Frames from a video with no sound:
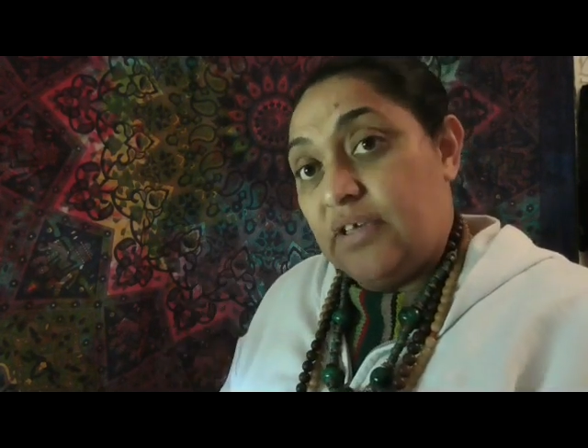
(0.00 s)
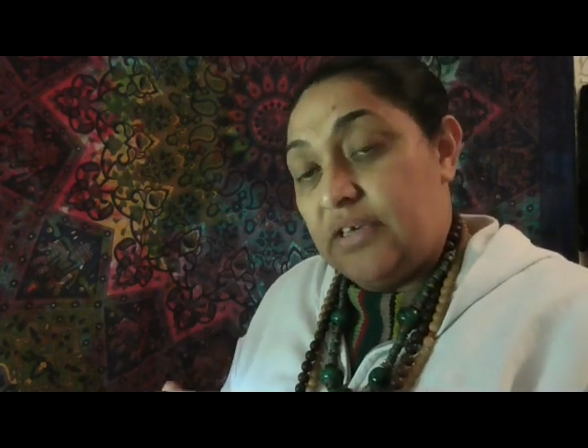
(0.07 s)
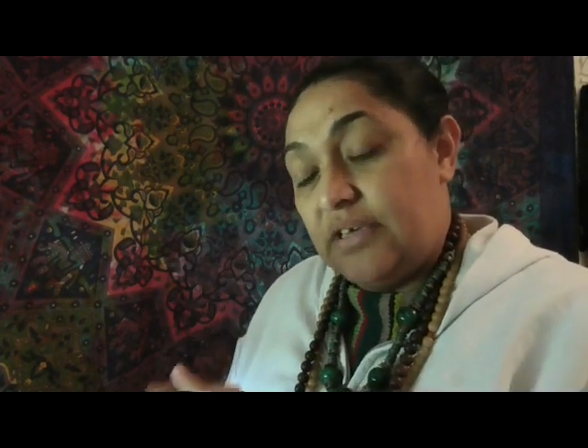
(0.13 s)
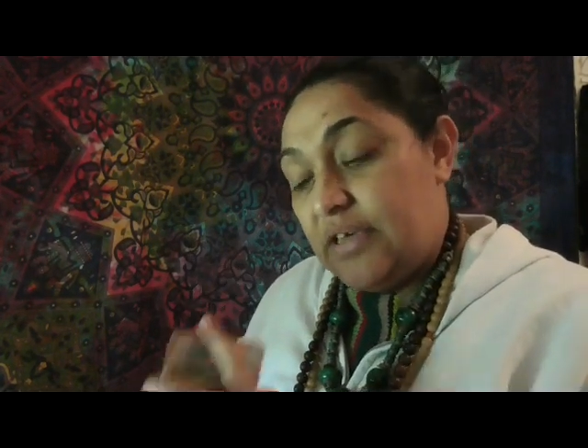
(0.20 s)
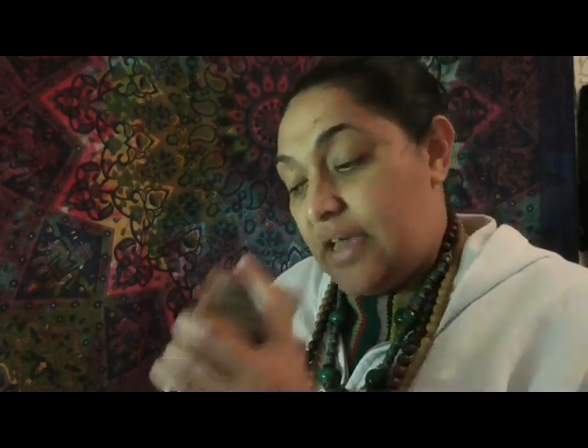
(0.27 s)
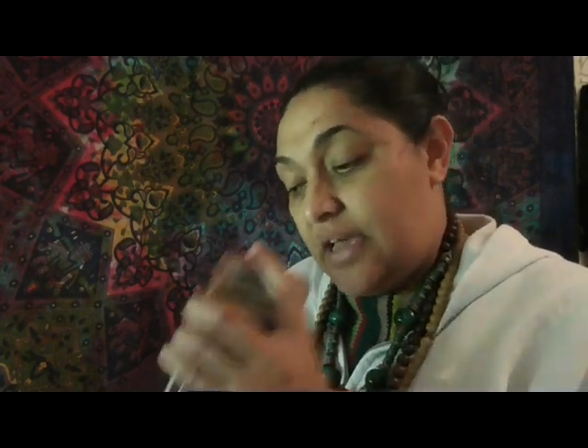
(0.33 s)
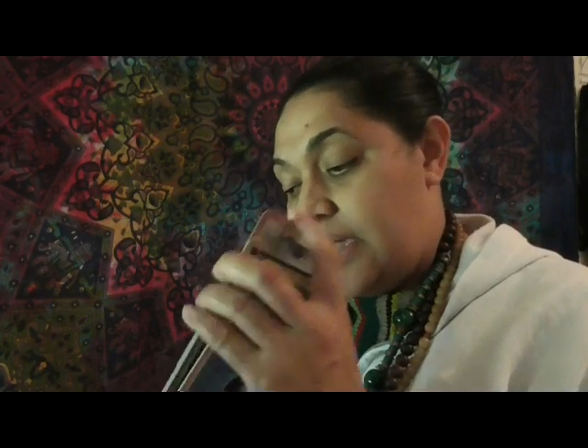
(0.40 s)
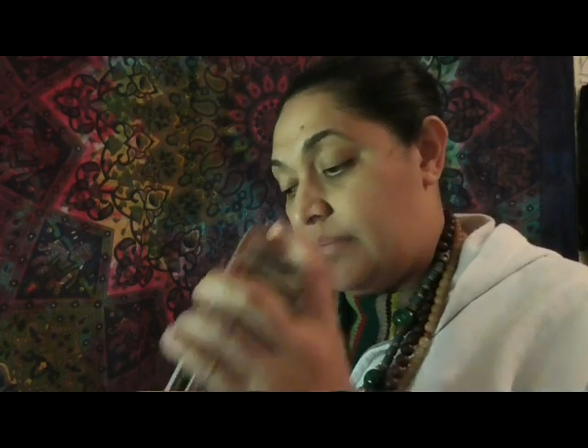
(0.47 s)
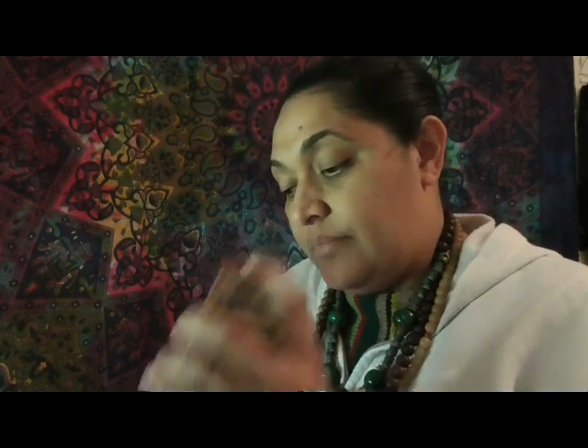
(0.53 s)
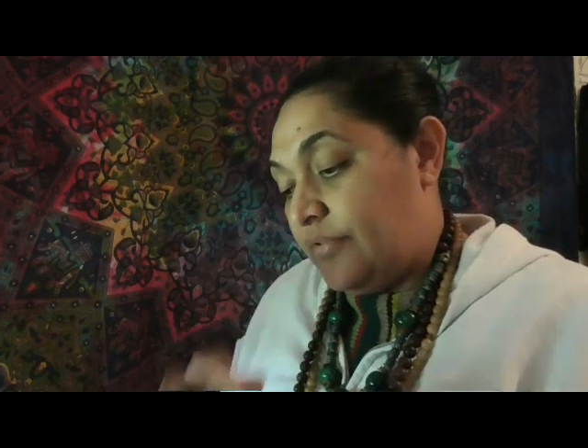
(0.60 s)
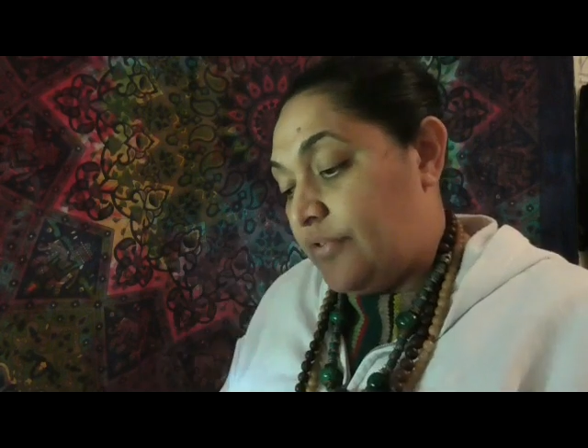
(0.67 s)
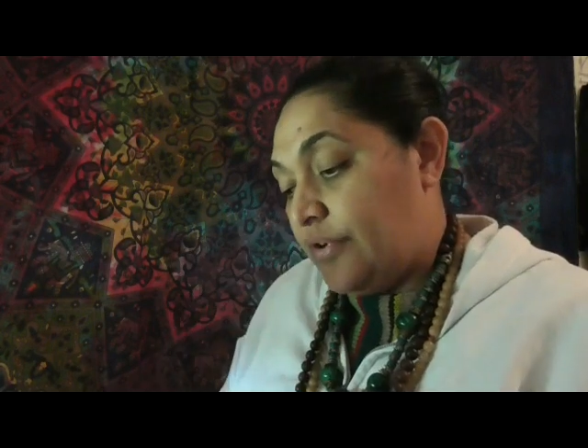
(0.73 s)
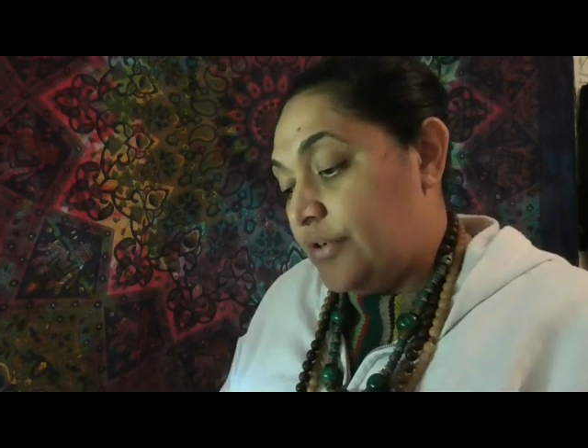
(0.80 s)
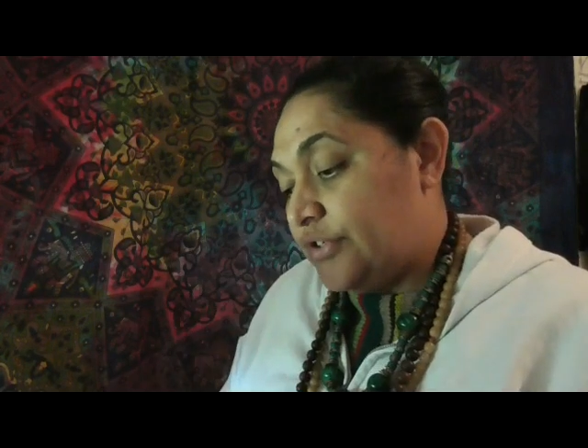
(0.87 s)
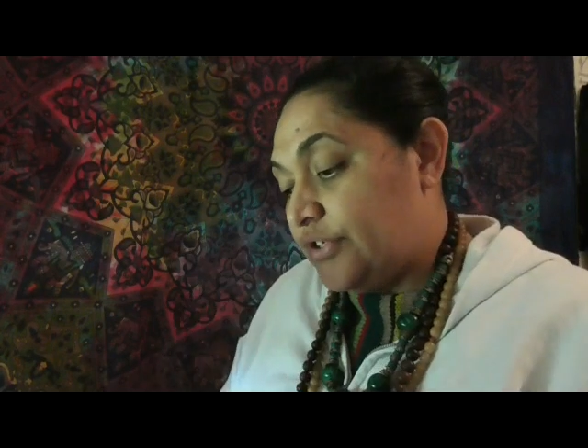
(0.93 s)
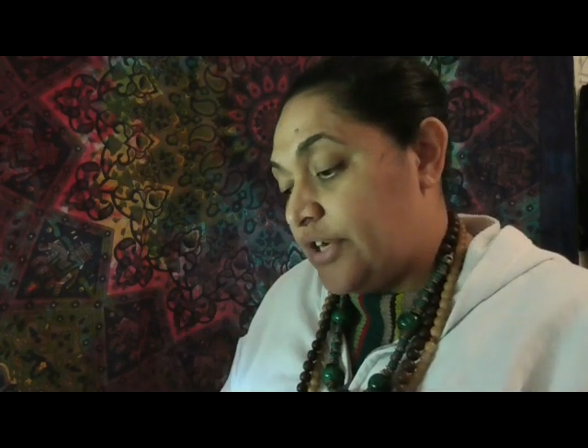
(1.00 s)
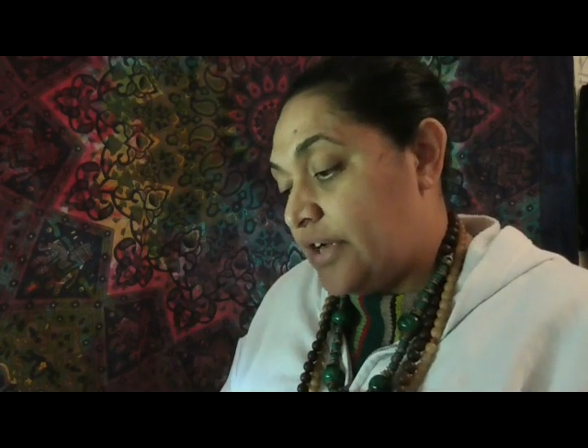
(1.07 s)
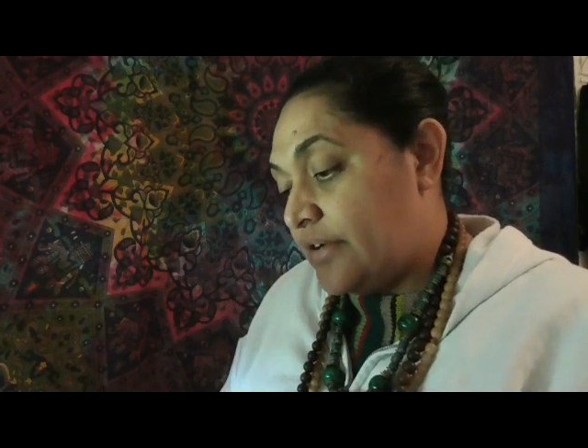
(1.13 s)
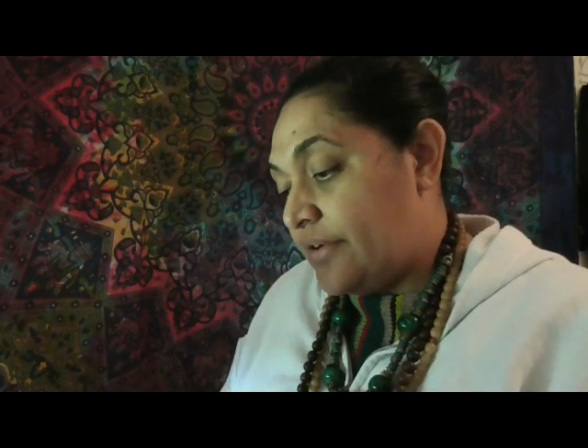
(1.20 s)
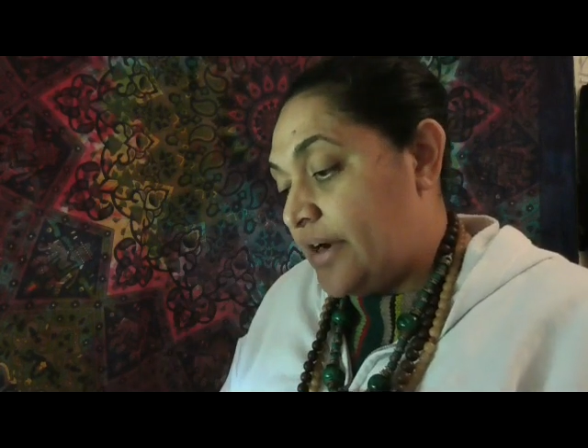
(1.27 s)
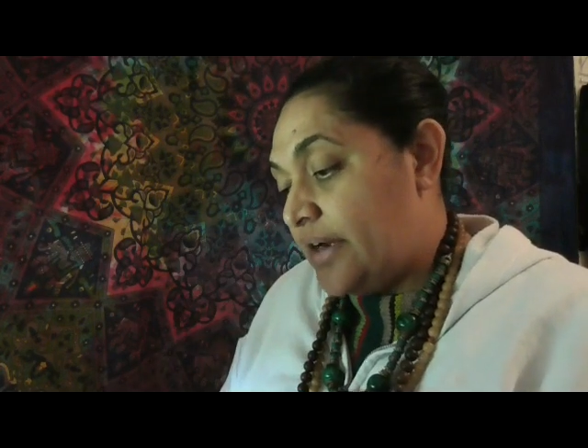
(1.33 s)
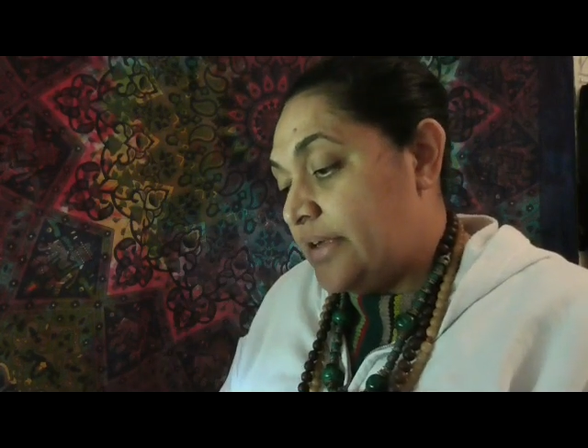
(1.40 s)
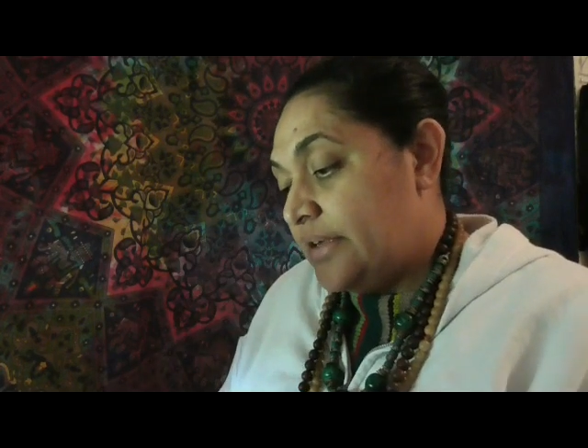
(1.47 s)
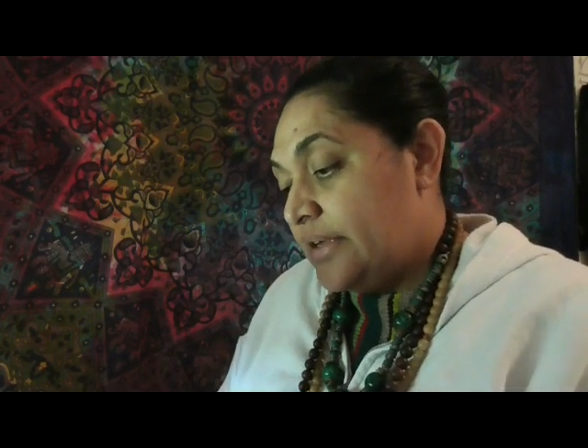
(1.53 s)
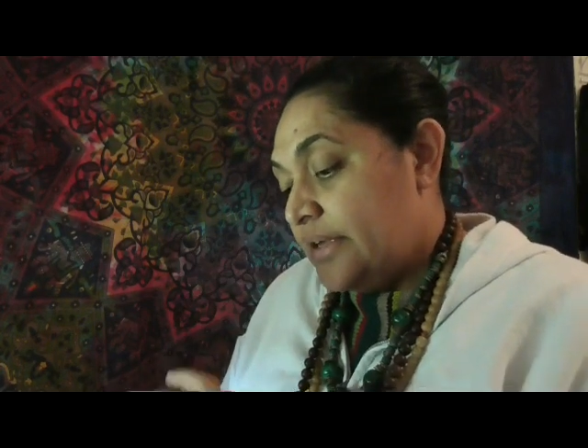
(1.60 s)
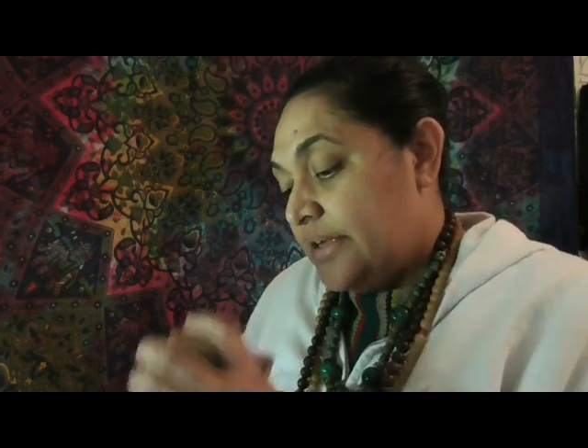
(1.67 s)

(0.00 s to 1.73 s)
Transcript: the throat chakra.